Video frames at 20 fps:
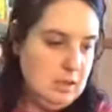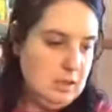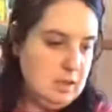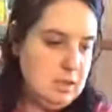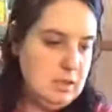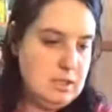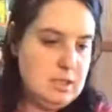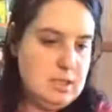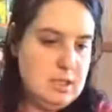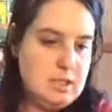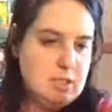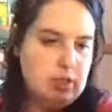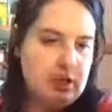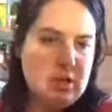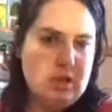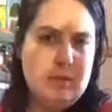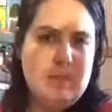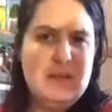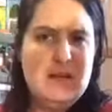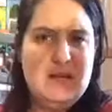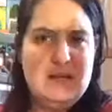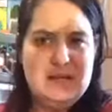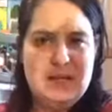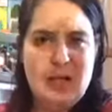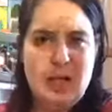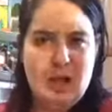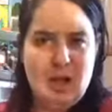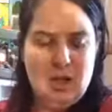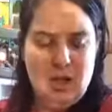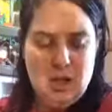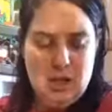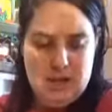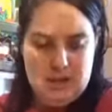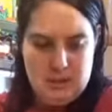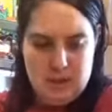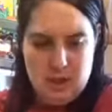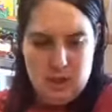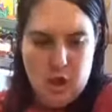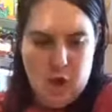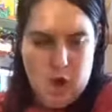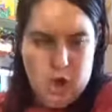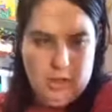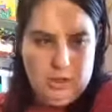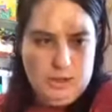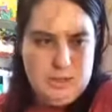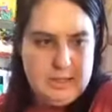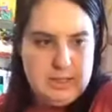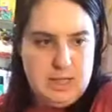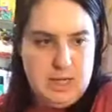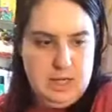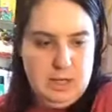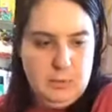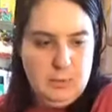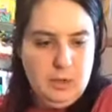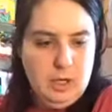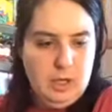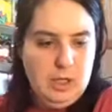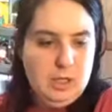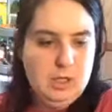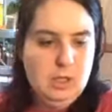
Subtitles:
6 or something. It's a long, skinny one,